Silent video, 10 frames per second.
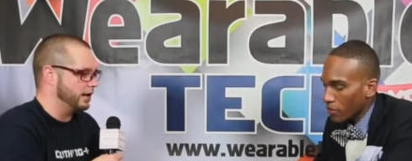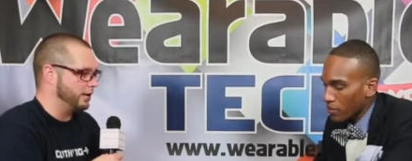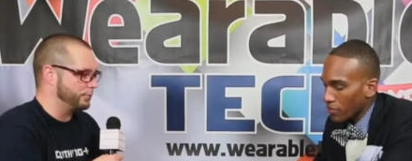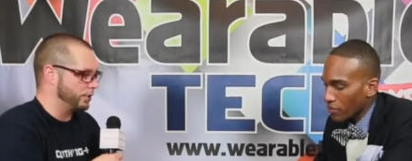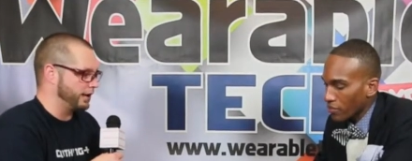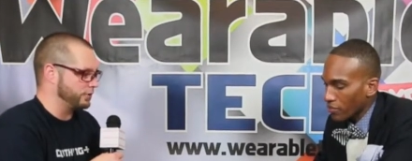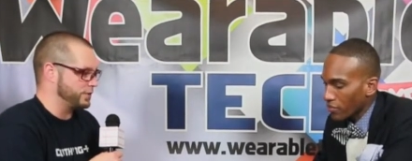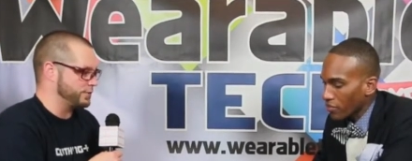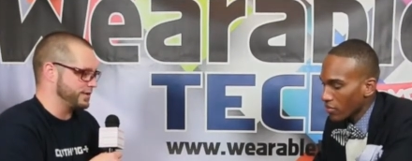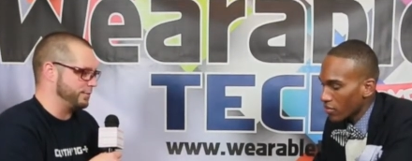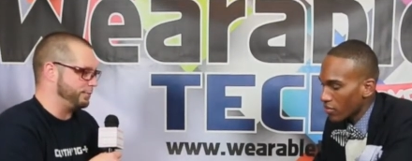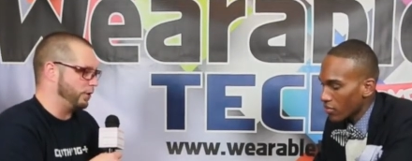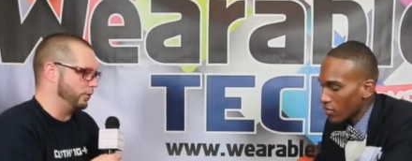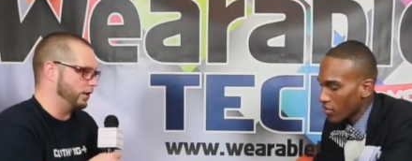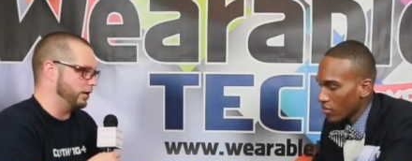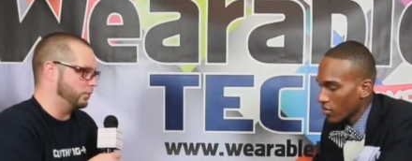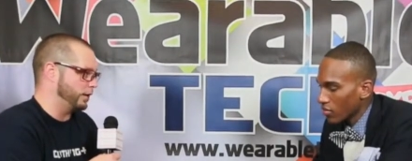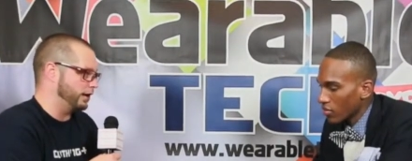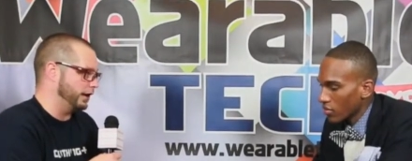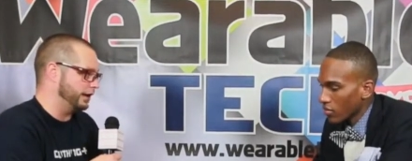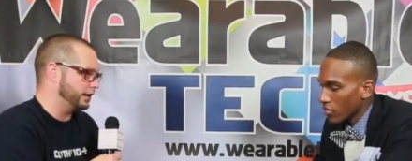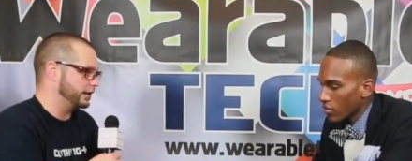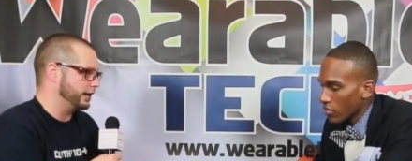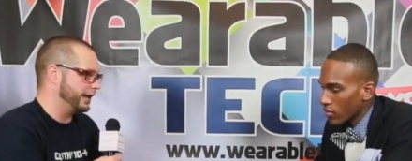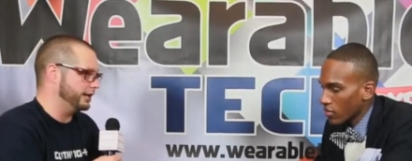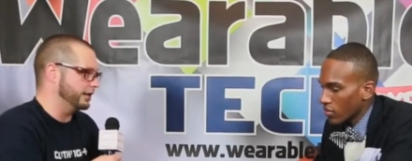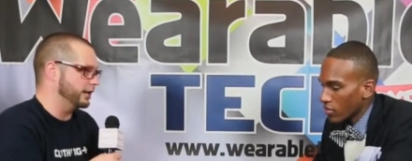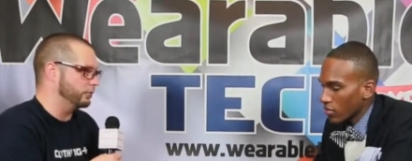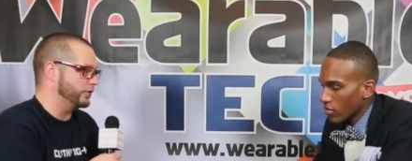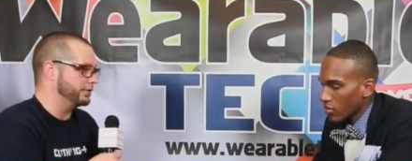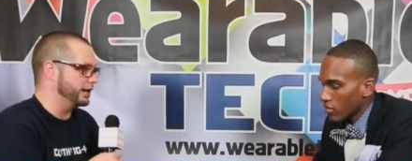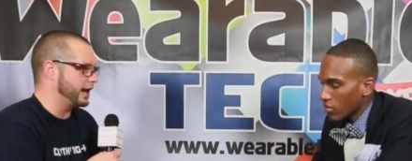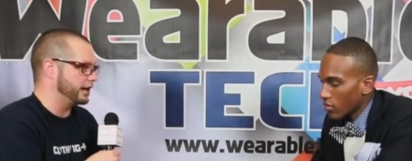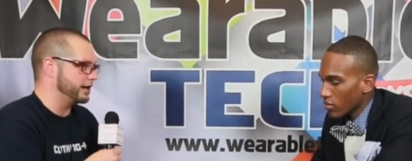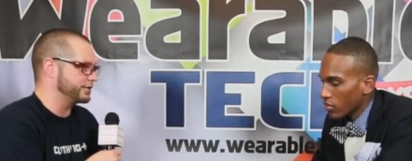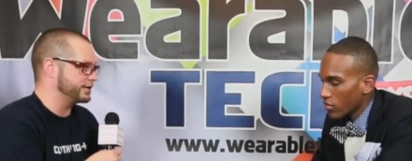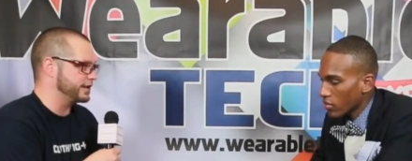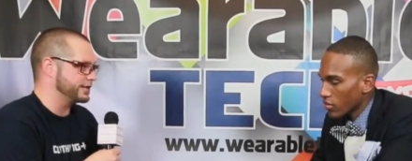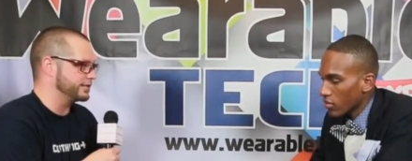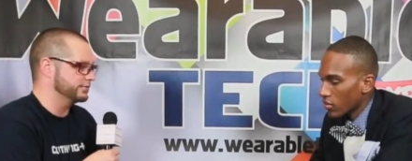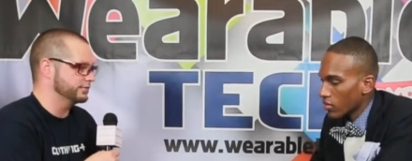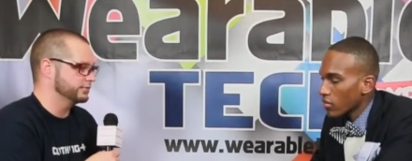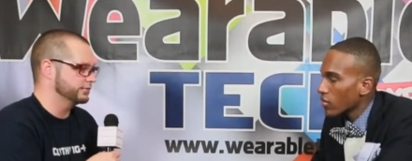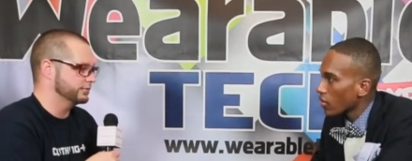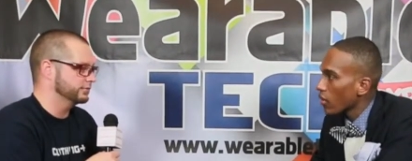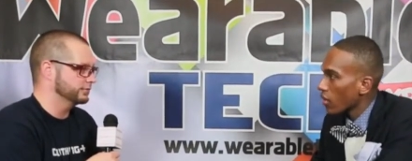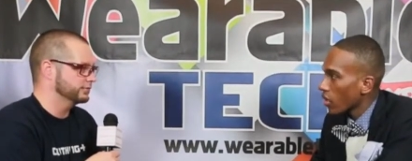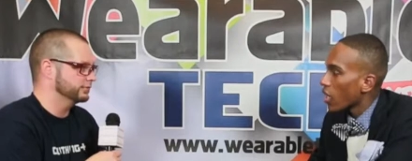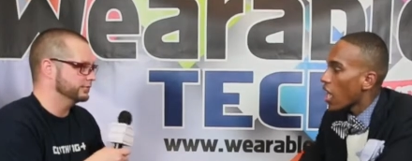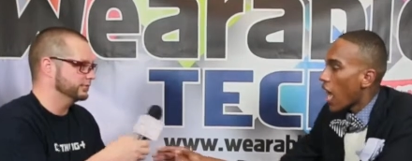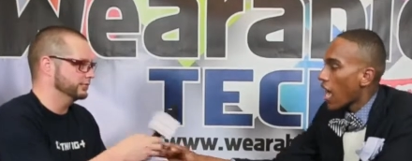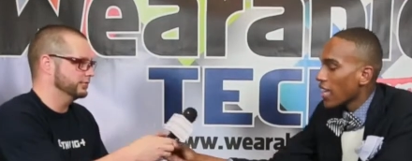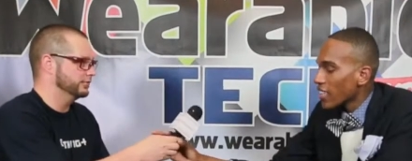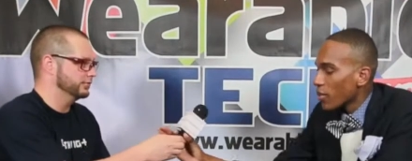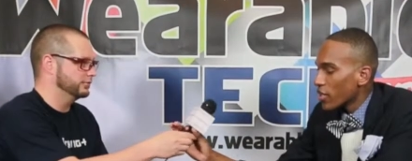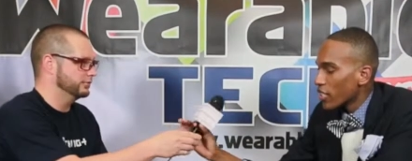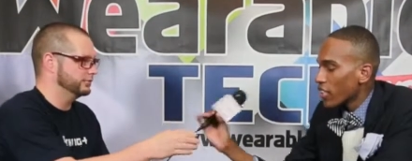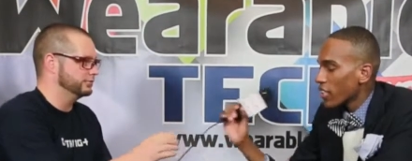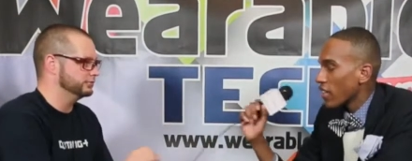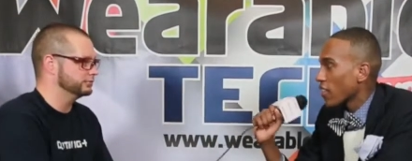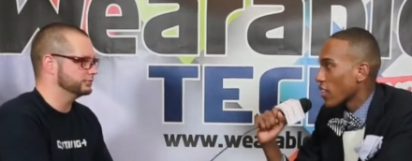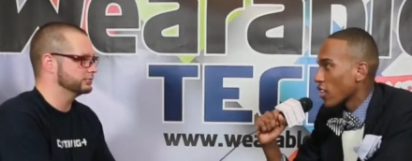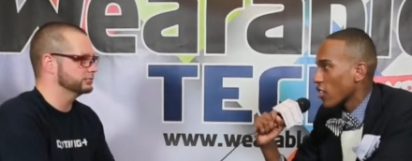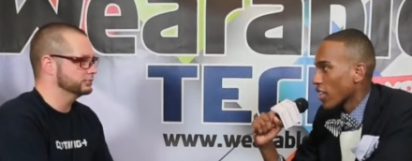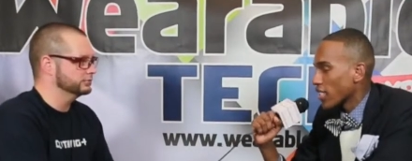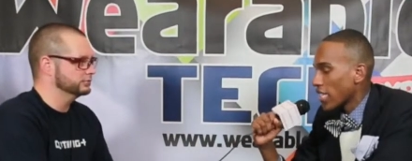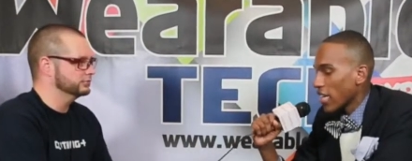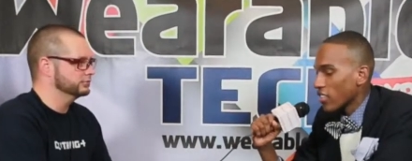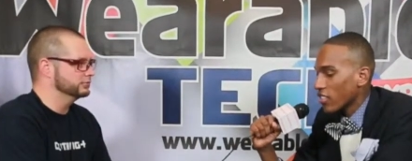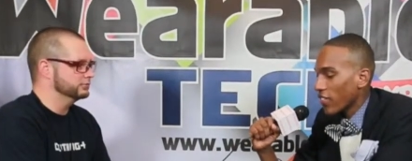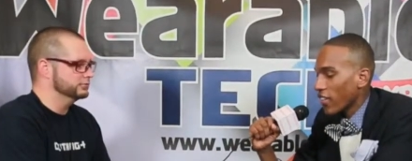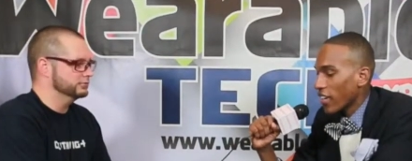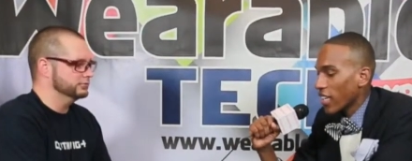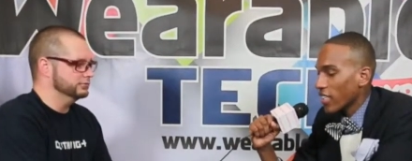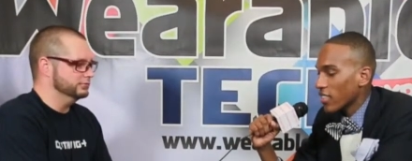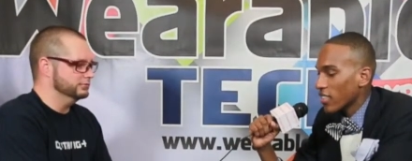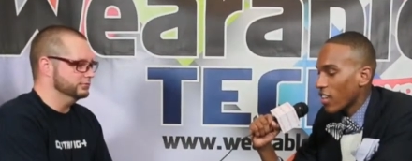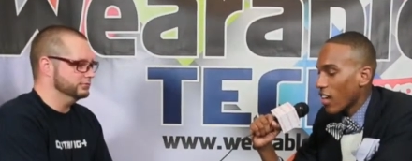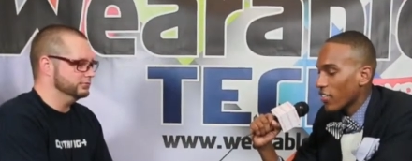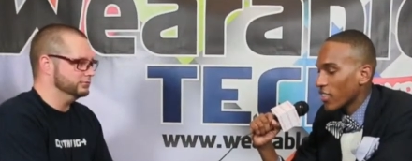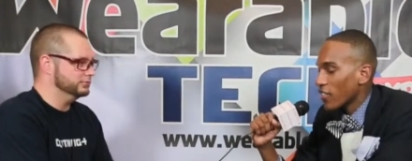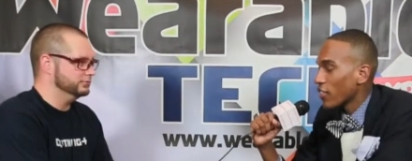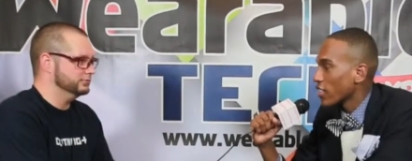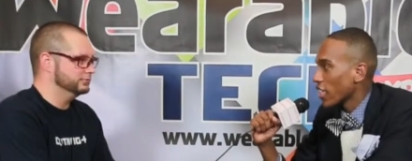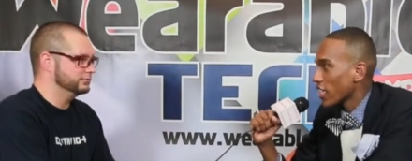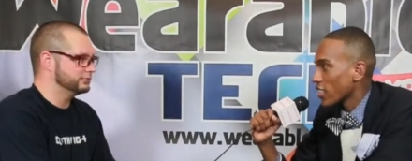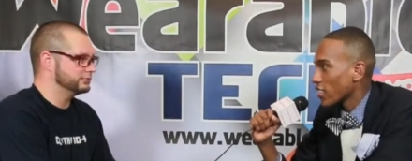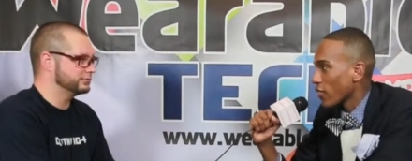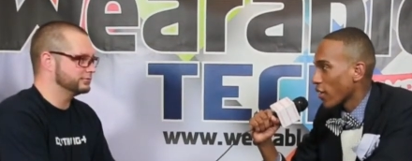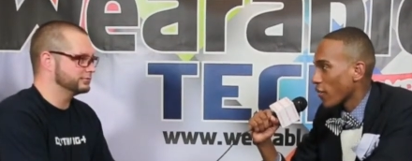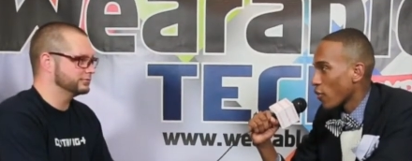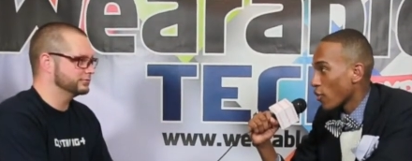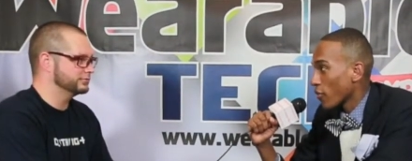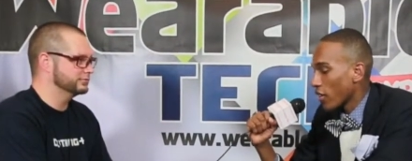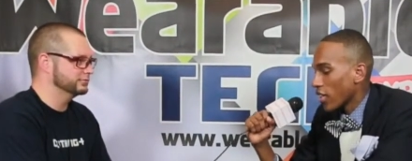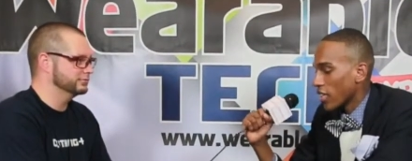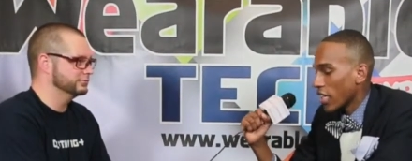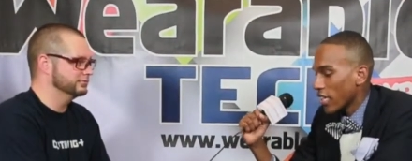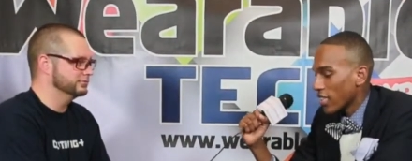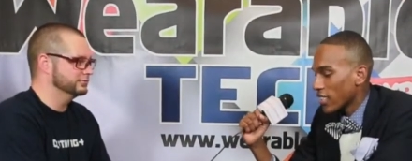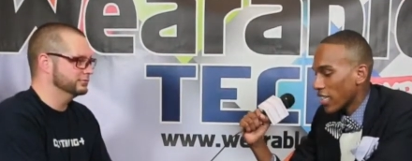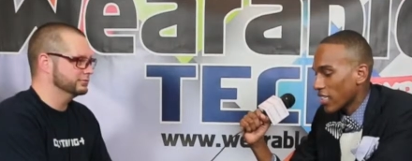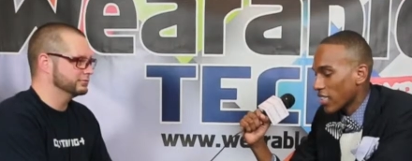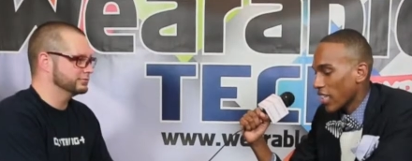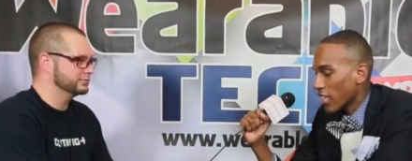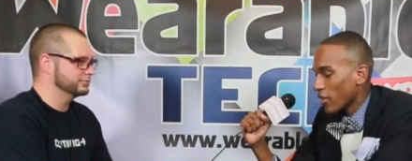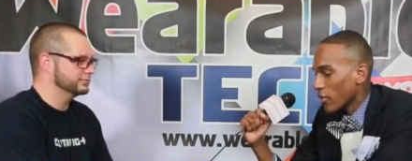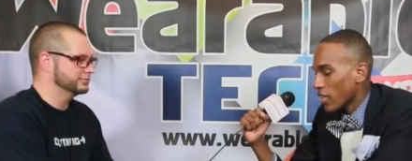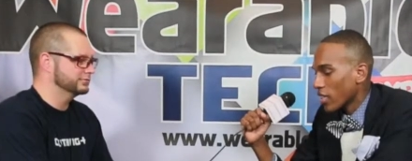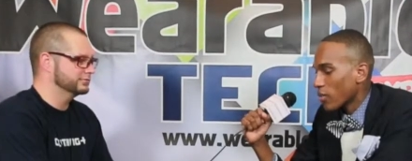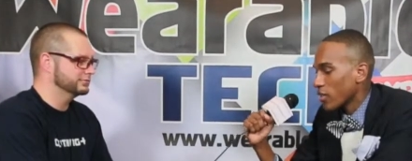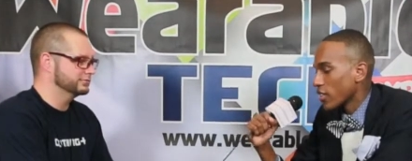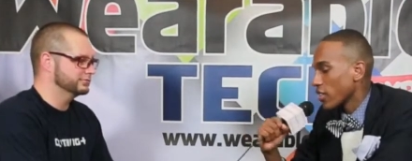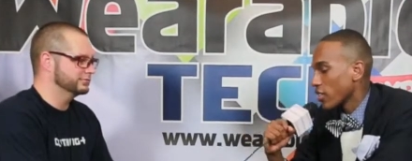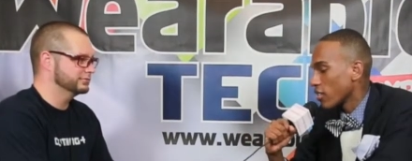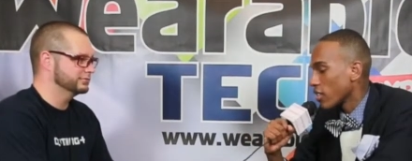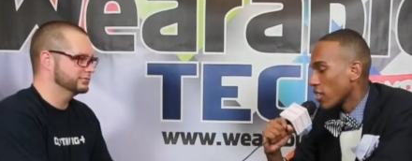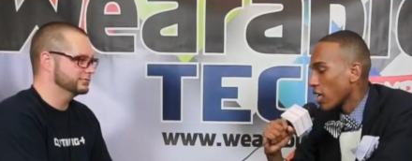Speaker 1: uh, product, which was the Polar WearLink, and uh, we've been at it ever since. I like the material of
Speaker 2: the clothing. It's actually very like soft, and it feels like it's very form-fitting. Like it's actually like a really good material.